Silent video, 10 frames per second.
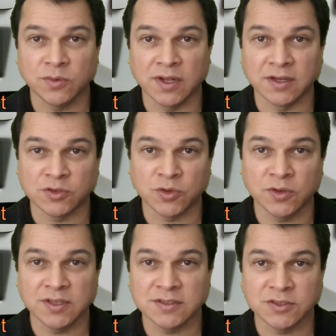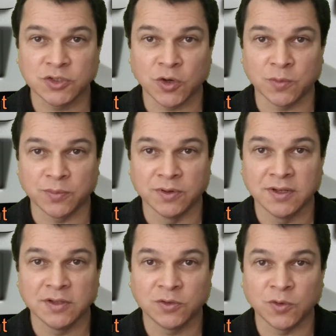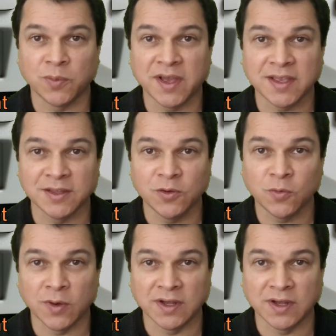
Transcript: to the electronics shop to buy a new